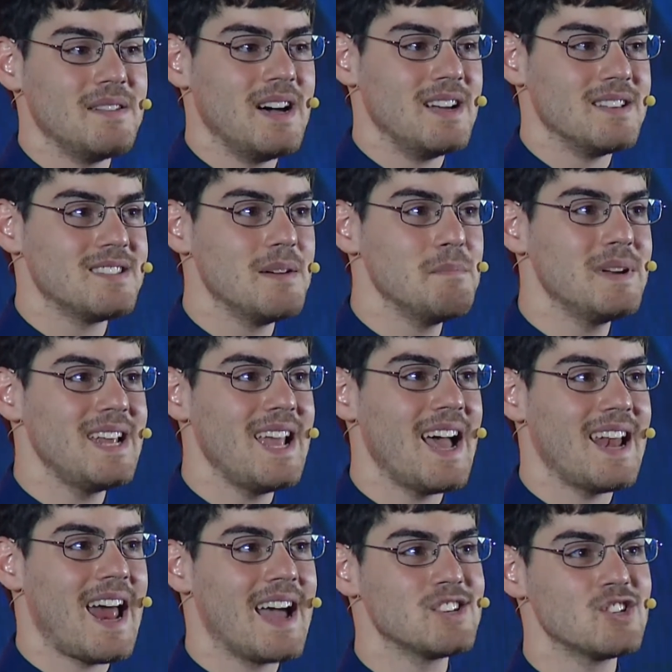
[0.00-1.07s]
somebody had
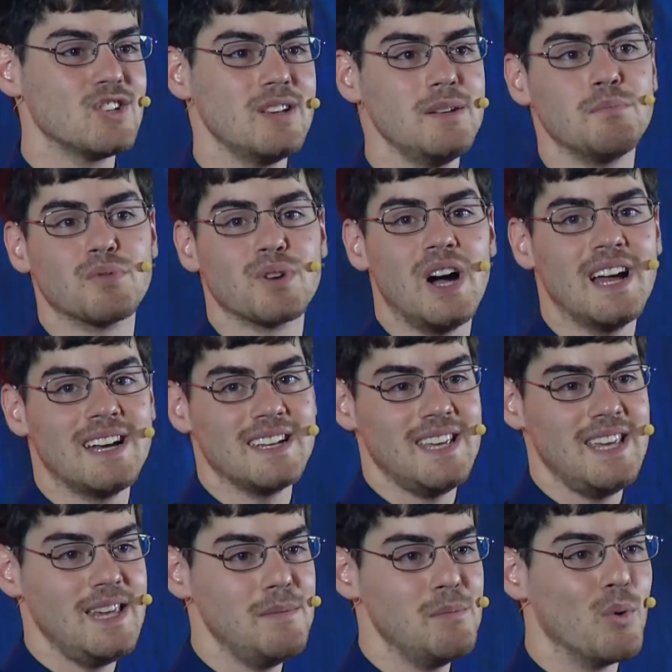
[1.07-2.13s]
actually brought a
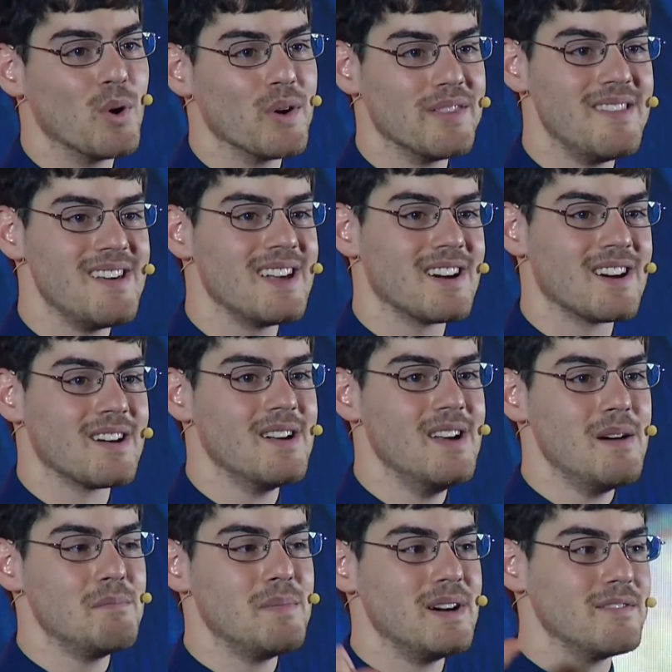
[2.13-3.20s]
keyboard there,
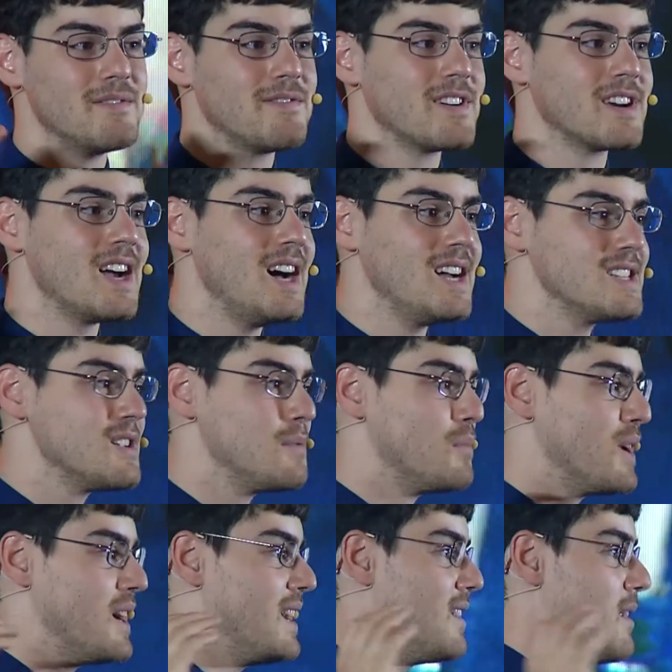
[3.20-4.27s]
but forgot to
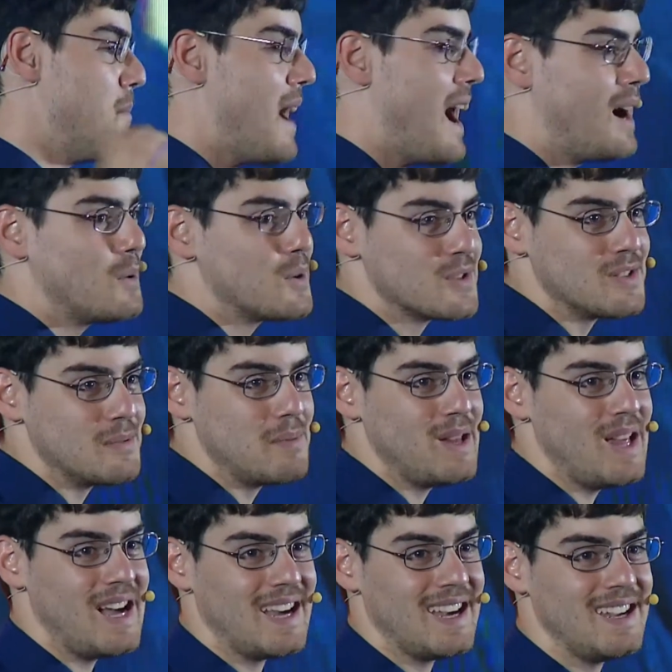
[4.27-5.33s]
bring the power
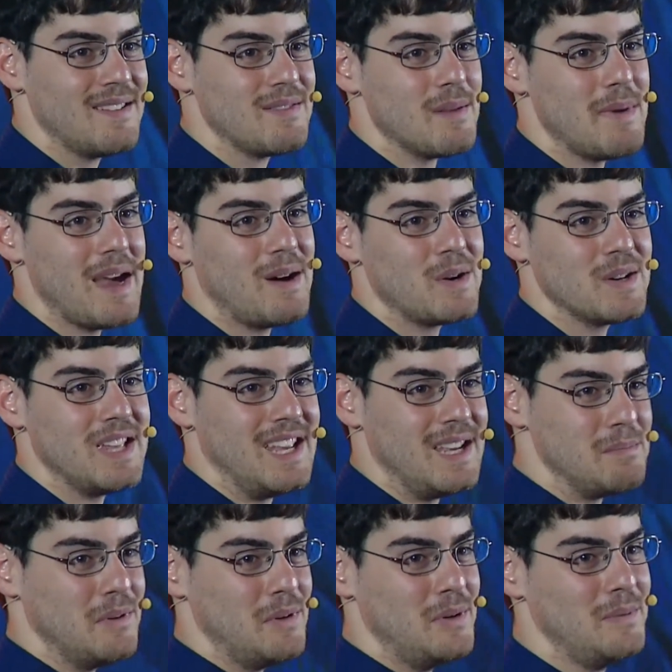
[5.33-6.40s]
supply, the power
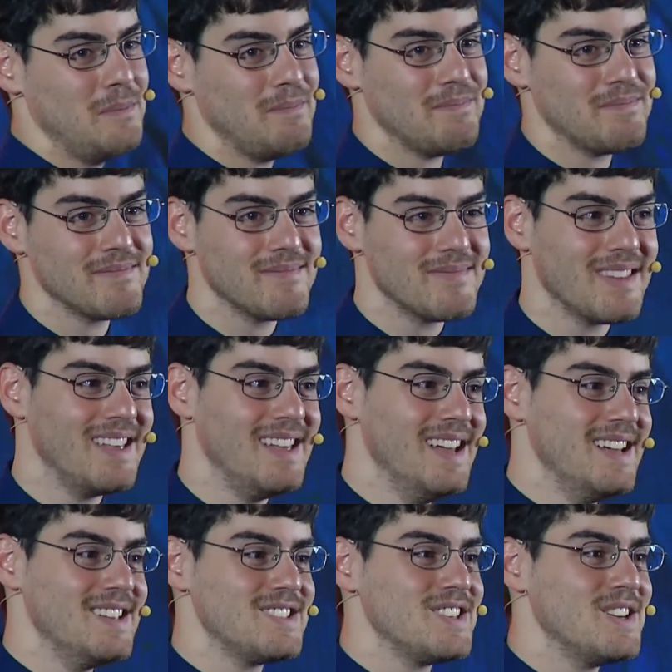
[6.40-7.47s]
cable.
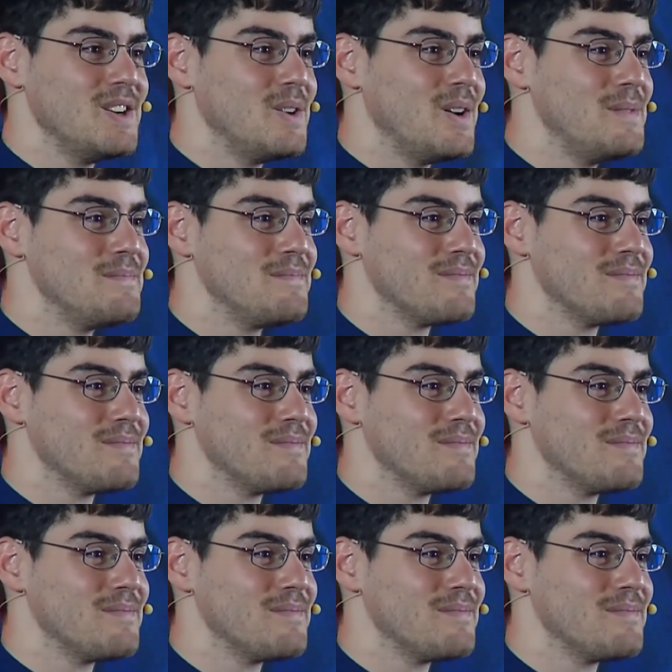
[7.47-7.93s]
So